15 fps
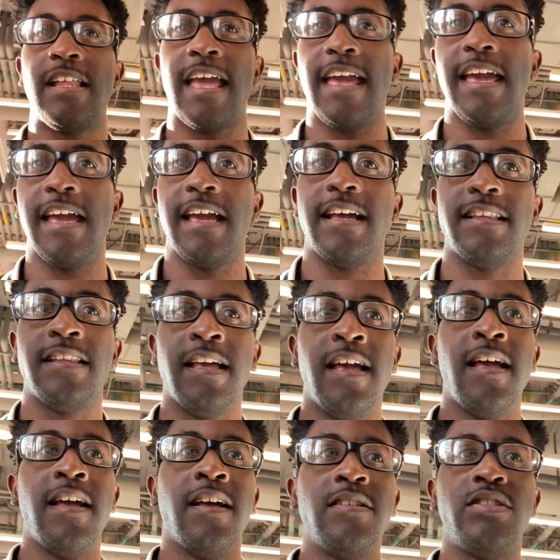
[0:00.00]
and
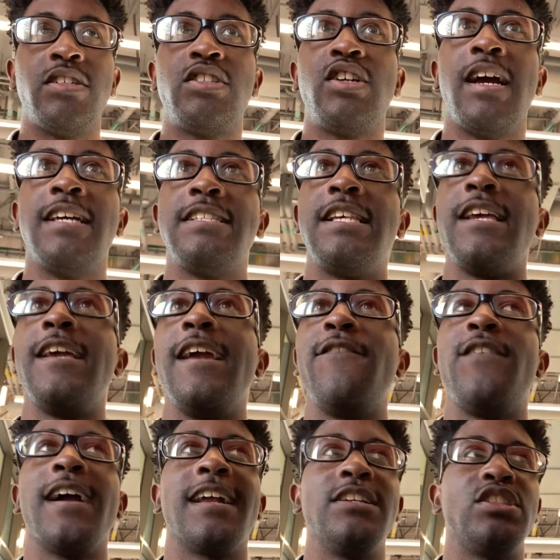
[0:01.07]
just trying to see if
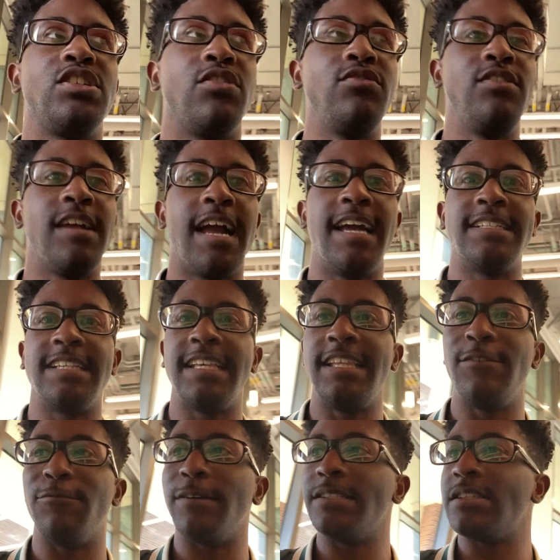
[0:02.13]
I can show you guys any
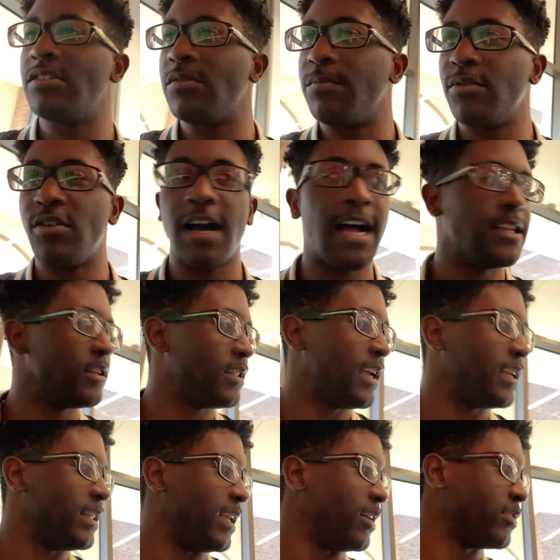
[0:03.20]
reasonable holiday
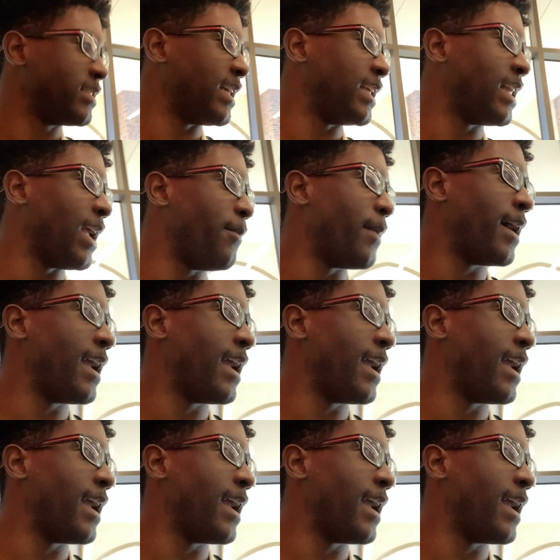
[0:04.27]
deals that they might